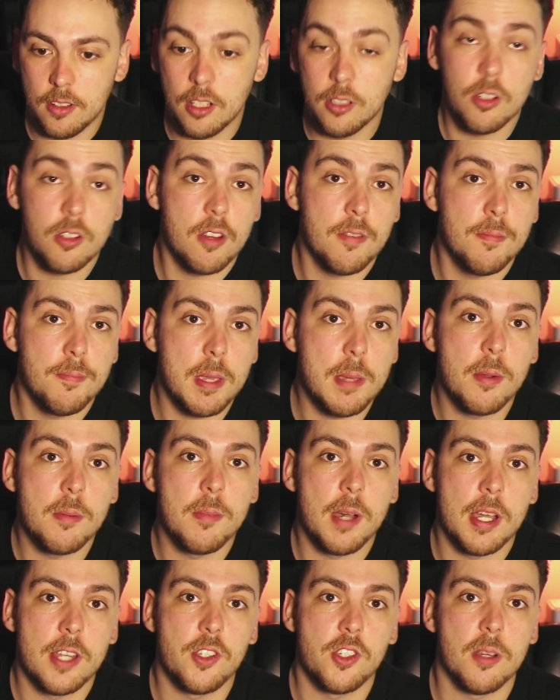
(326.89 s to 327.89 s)
A lot of people
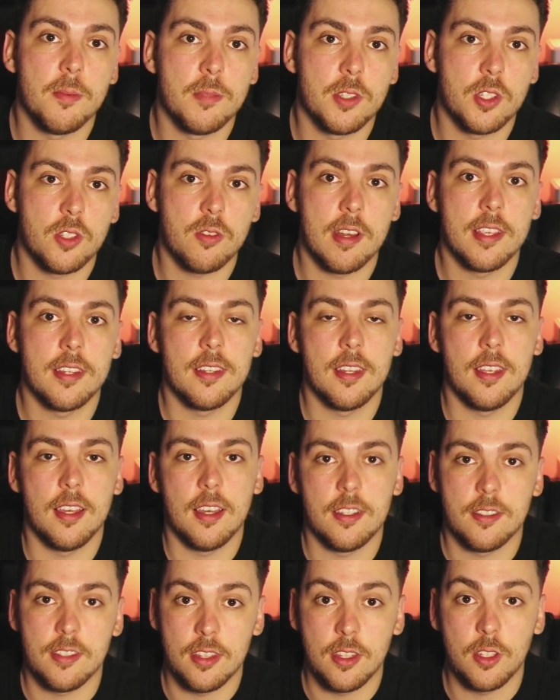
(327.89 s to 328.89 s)
might jump straight
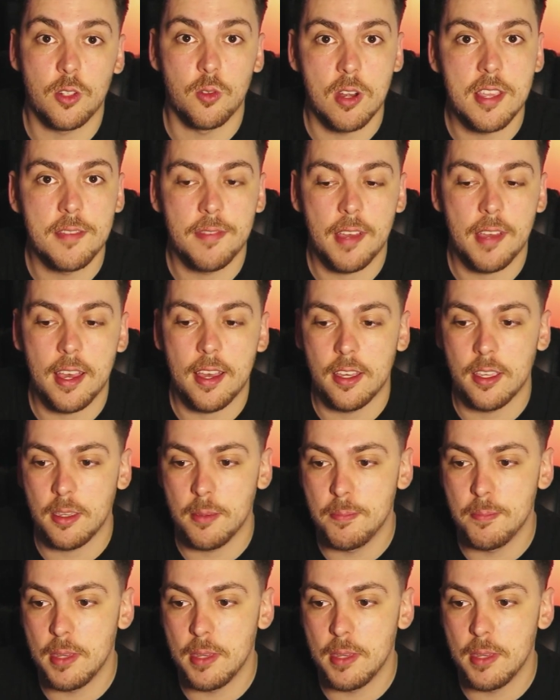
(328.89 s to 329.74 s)
to the grave hag,